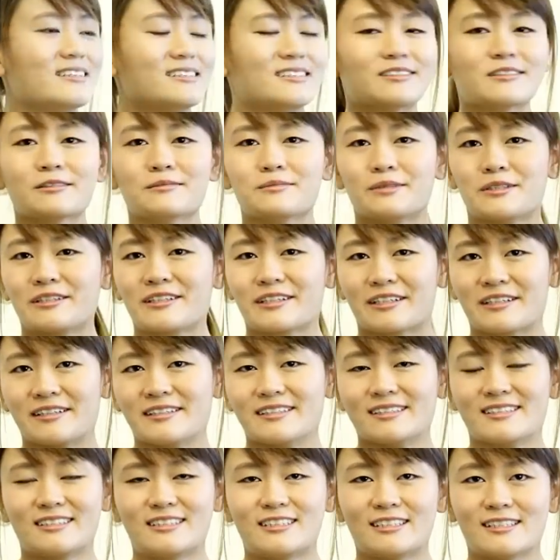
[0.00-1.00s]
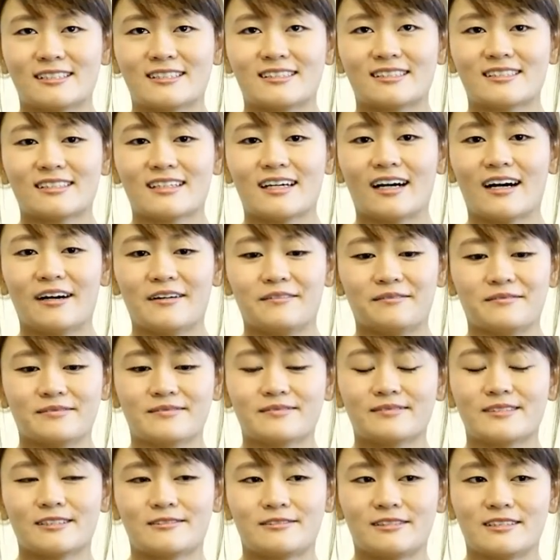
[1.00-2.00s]
It's not a miracle, it's just
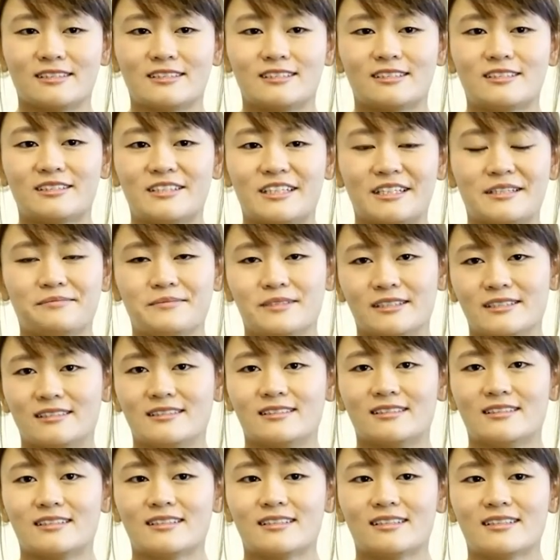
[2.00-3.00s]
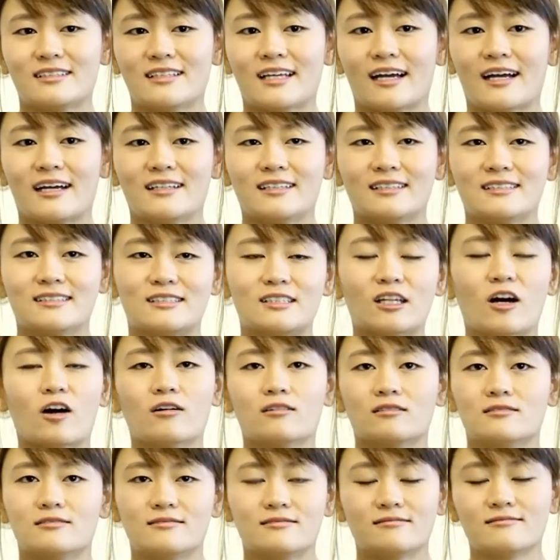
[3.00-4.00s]
different treatment that's
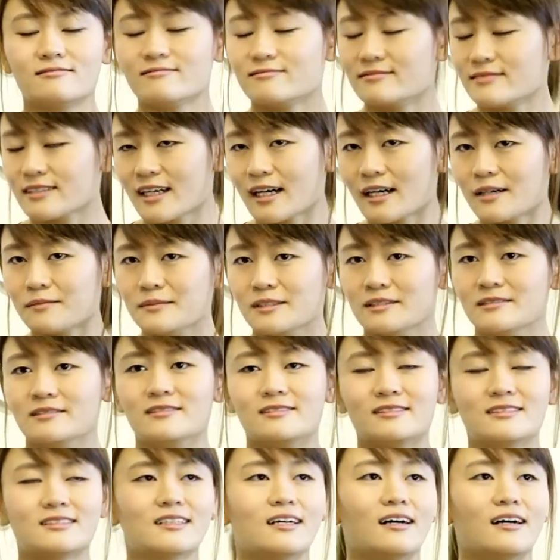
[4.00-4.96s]
not common.